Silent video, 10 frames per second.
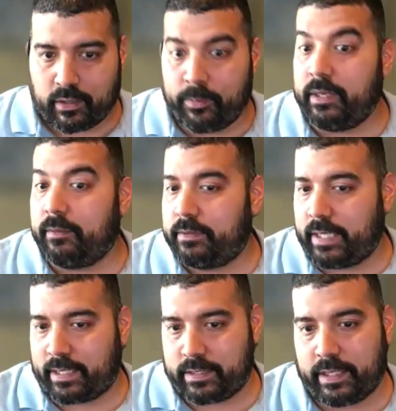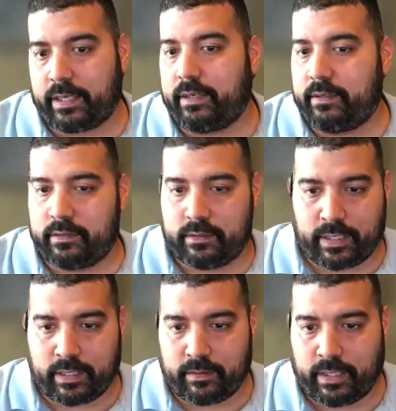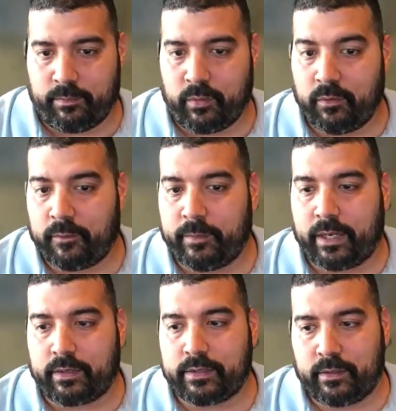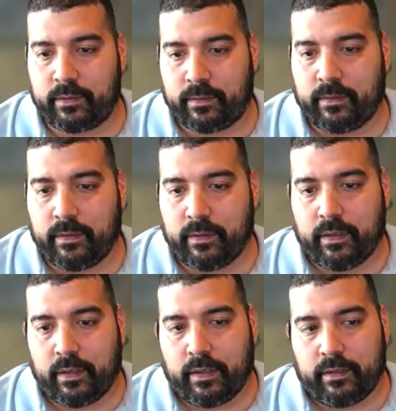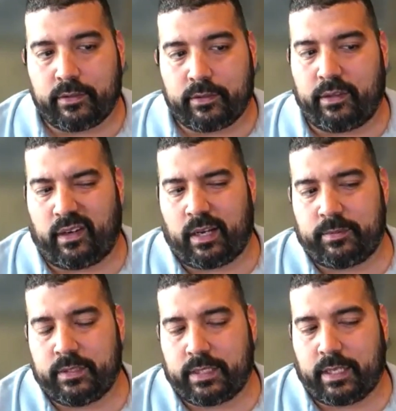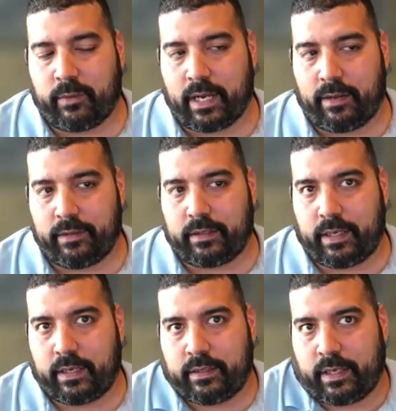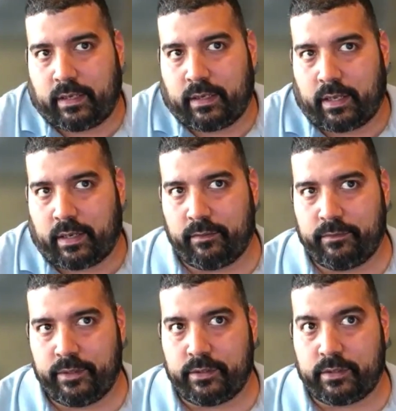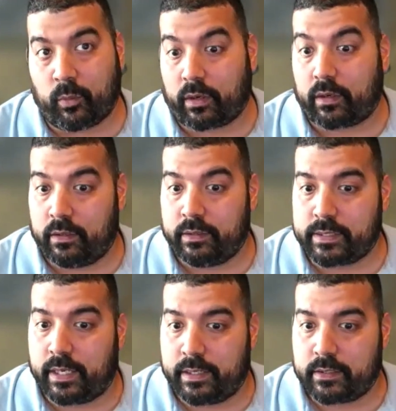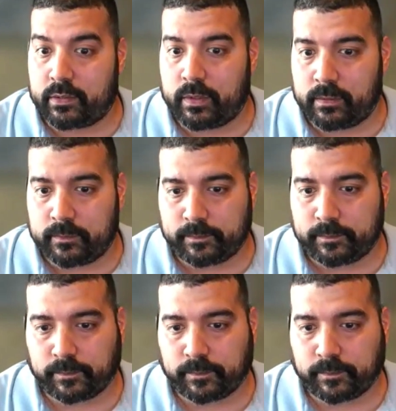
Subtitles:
open up, take a ticket and move from there. So those are other options that we have that they can kind of do some work on the side as well.